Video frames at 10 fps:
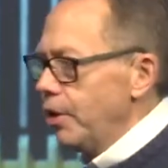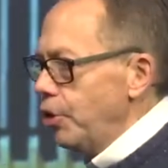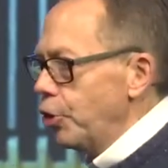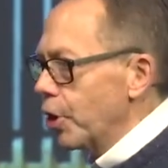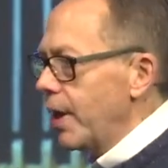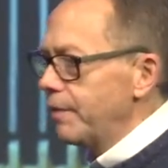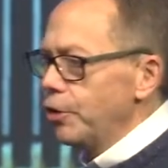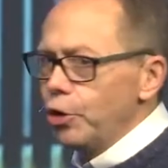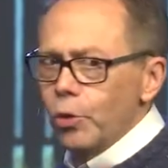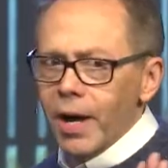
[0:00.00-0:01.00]
you have to
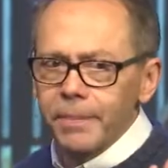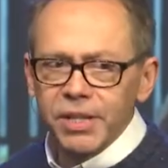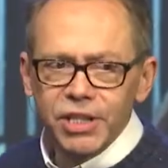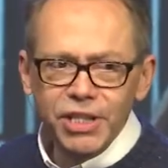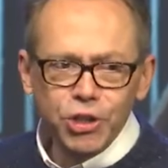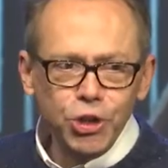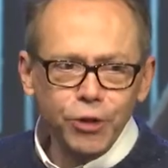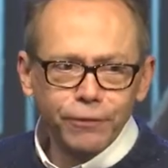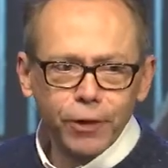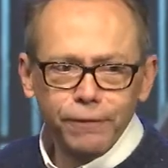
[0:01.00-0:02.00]
do what I've been teaching
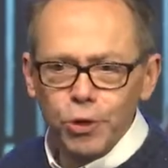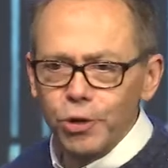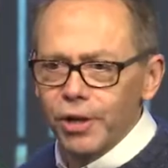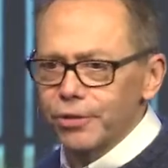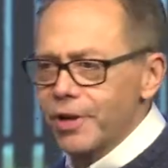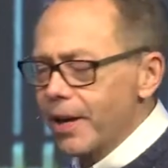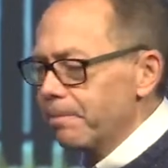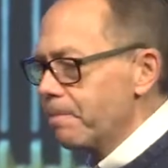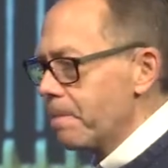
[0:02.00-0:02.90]
you for a few years now.